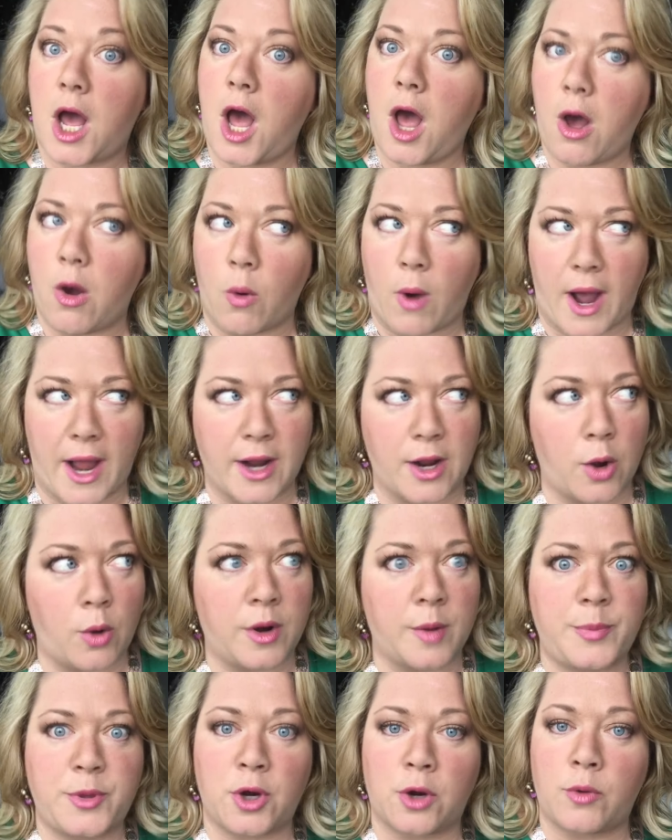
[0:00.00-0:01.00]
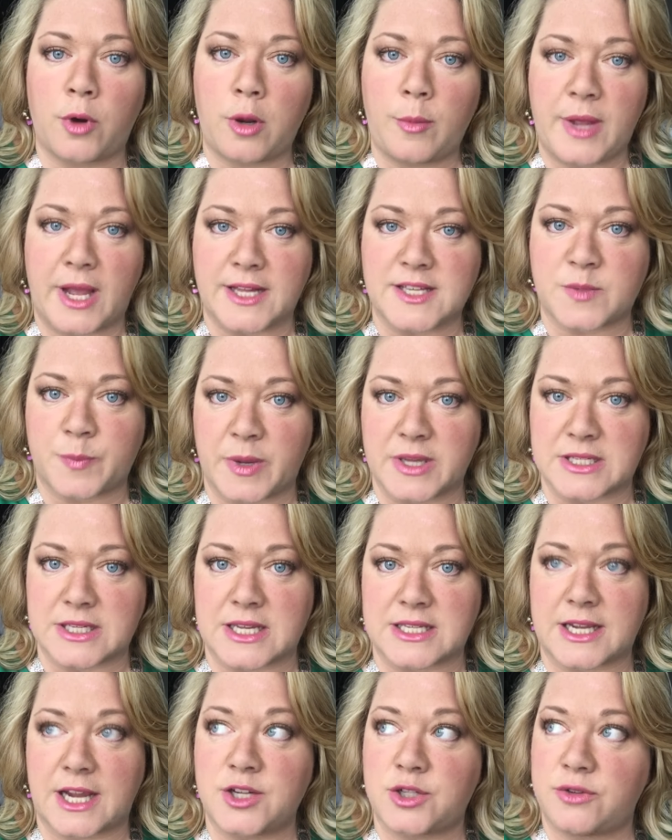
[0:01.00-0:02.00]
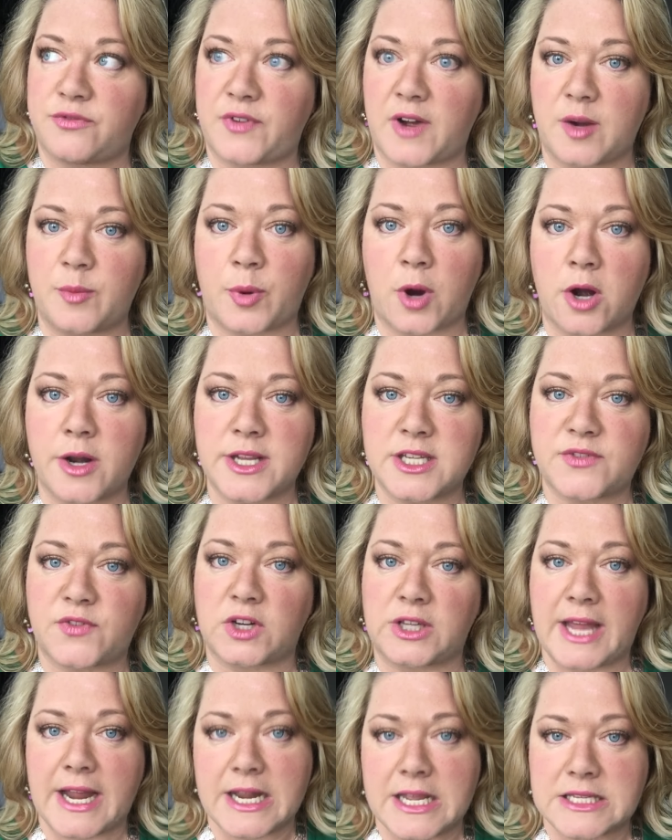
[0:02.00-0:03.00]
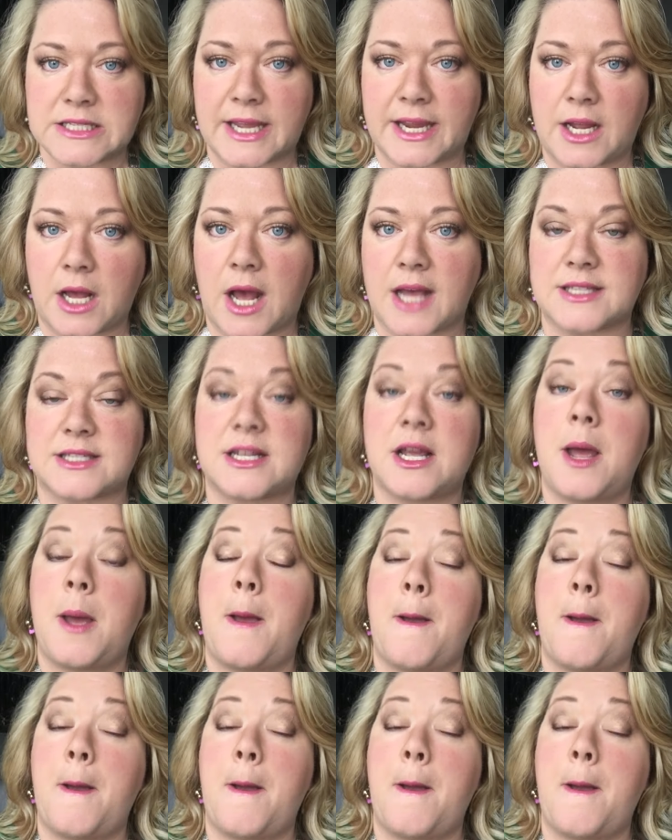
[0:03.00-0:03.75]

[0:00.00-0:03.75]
Oh, I own a pure romance business. I do fun parties for ladies like us.